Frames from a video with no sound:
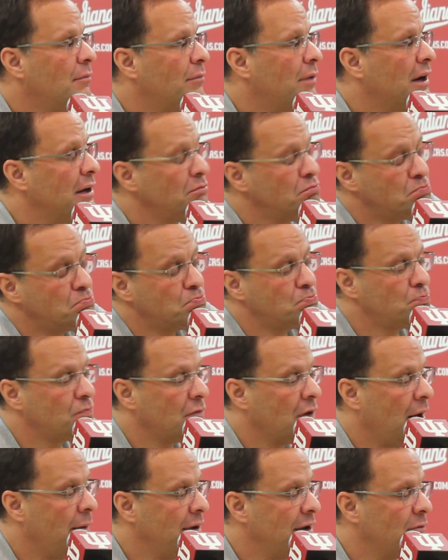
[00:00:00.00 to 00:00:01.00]
But
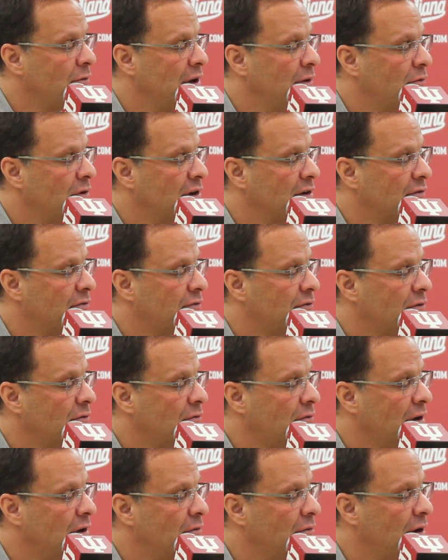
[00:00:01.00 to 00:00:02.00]
I mean, we'd
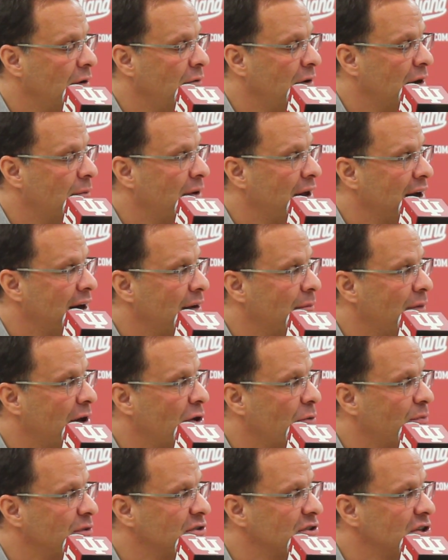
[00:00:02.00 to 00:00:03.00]
have been in a
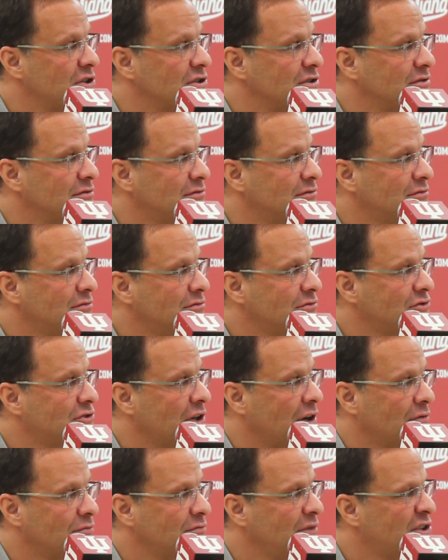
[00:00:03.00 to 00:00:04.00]
better position.
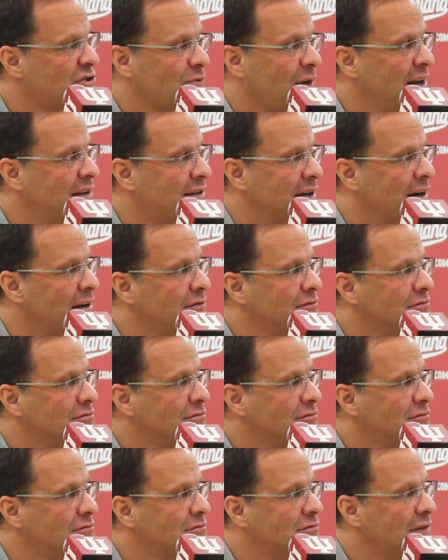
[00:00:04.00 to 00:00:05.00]
So it's right there.
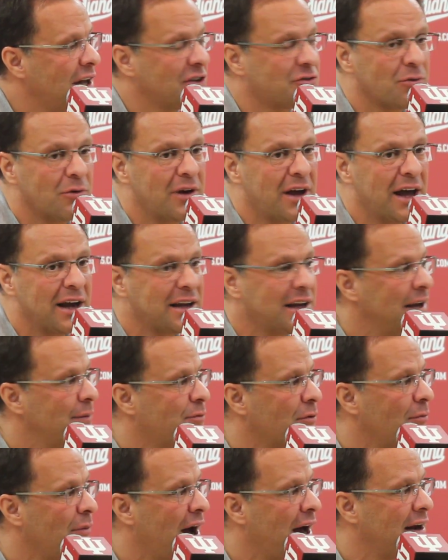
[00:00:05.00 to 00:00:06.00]
And that's what we got to
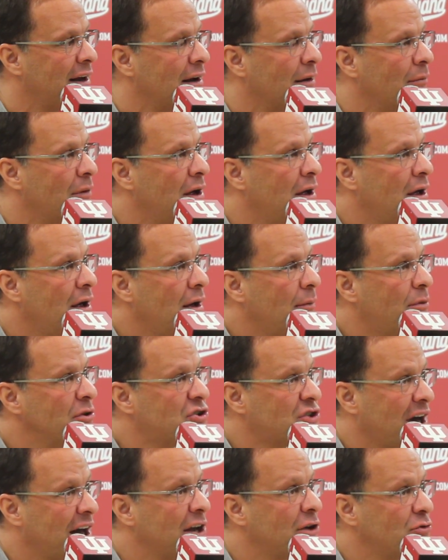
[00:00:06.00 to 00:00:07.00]
keep reminding them.
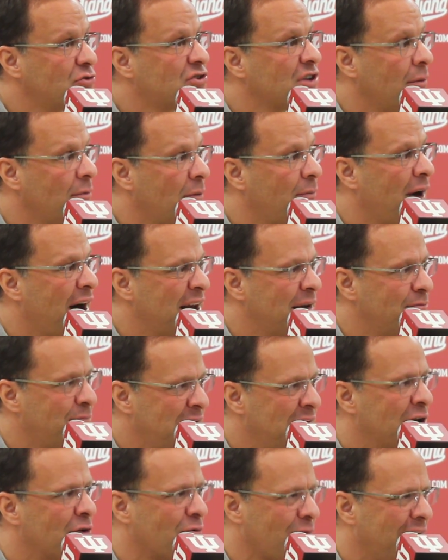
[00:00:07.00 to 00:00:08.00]
But you got to do something about it
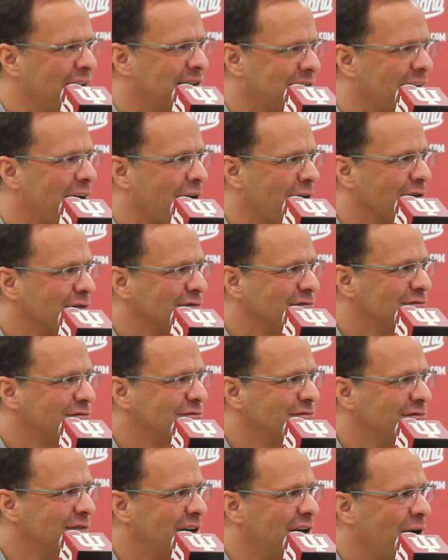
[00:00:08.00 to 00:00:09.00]
being right there.
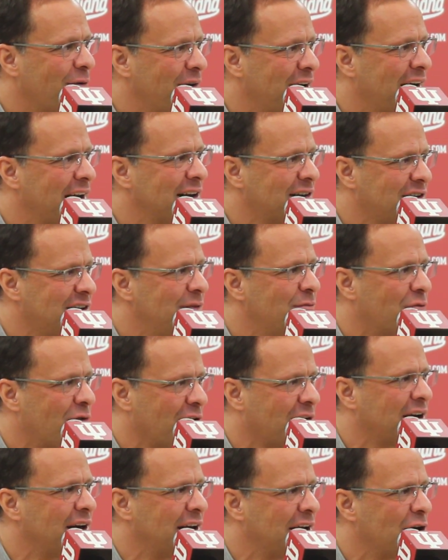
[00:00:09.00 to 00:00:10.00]
You know, we got to keep
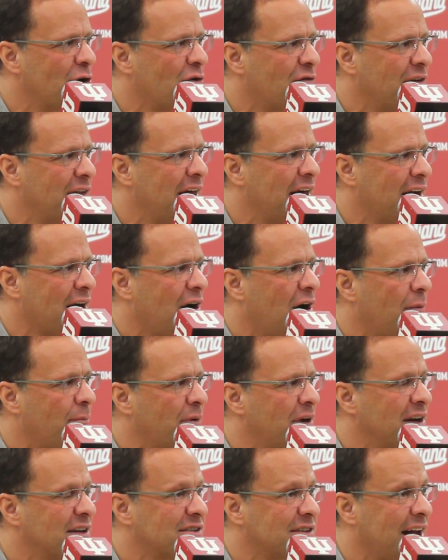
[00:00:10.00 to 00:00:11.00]
working to get over that
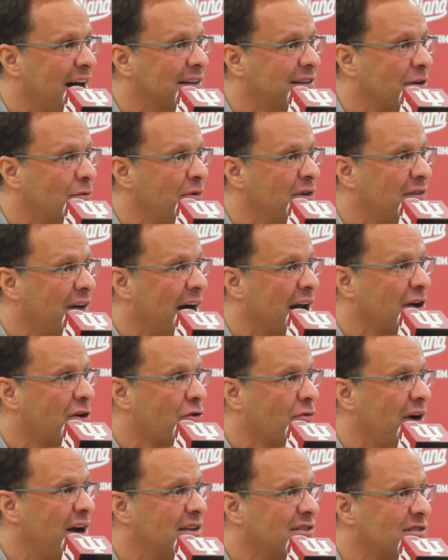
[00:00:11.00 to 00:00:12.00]
hump. And it's not that we've got to
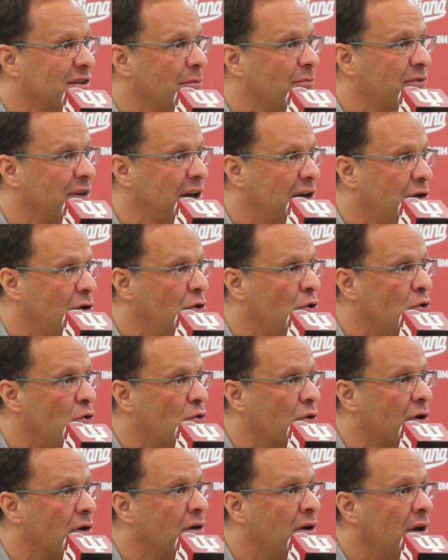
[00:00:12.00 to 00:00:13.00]
create something new
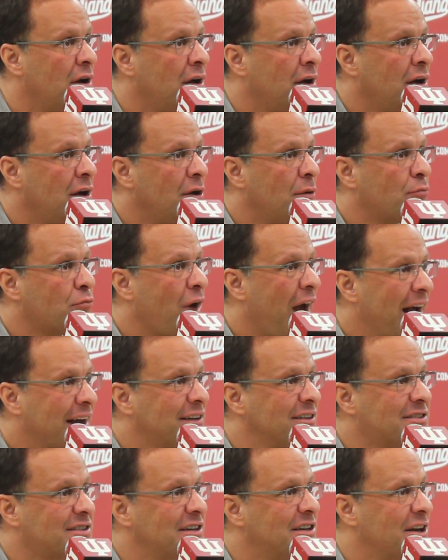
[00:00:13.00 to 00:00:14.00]
or
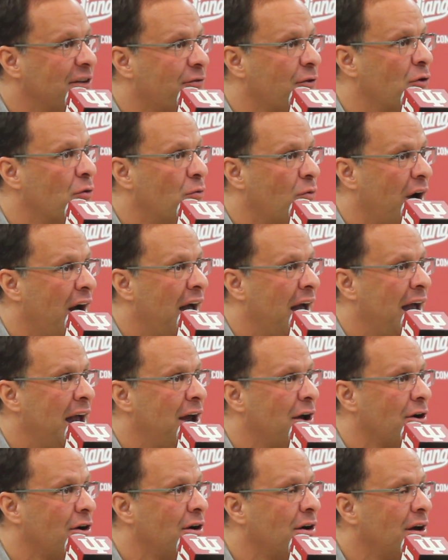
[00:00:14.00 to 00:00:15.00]
practice a different
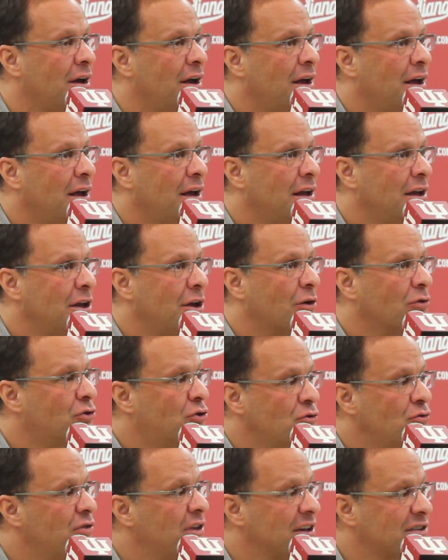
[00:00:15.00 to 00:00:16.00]
way or, you know,
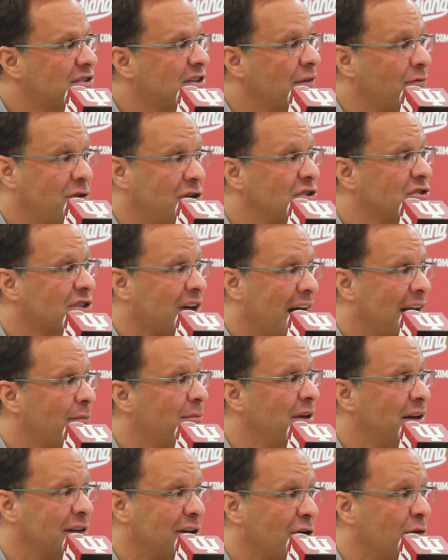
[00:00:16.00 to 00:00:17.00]
do this. We just got
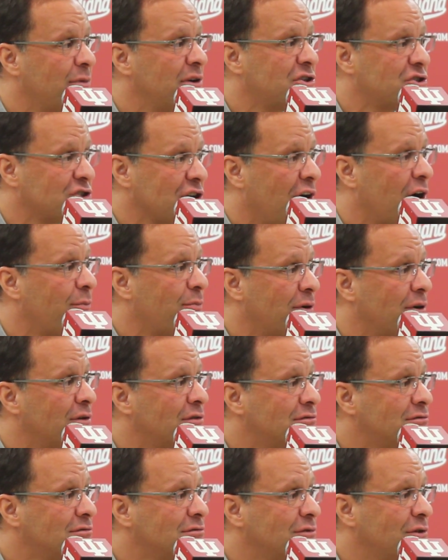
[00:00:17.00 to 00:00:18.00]
to be a little bit
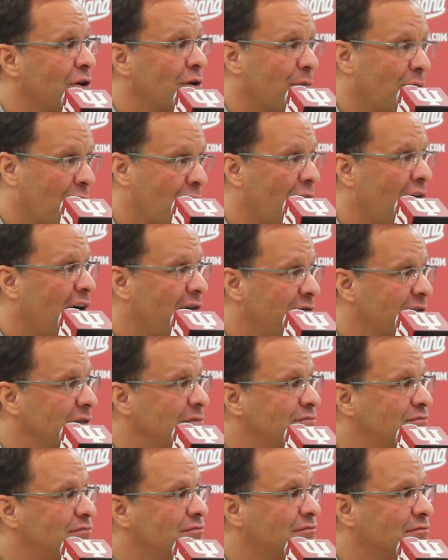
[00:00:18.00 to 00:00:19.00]
sharper, you know, more
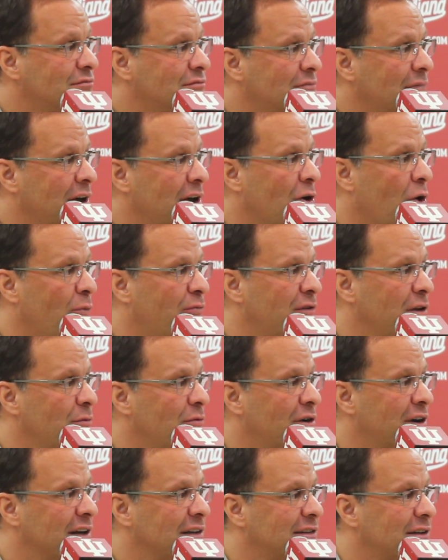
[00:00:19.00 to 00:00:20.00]
often. And hopefully
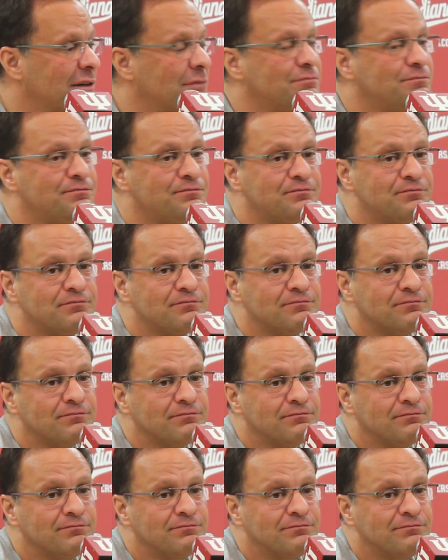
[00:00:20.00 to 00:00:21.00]
we'll get there.
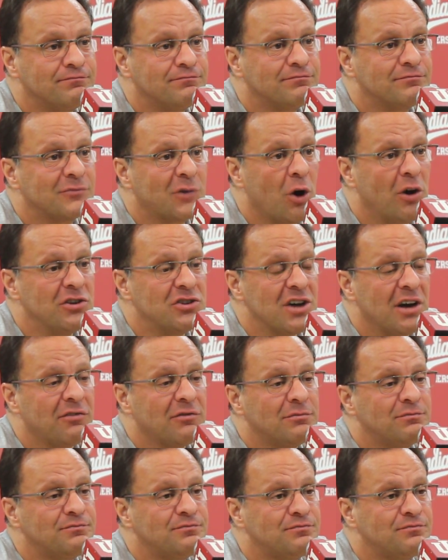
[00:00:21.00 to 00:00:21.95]
Go ahead, Jeff.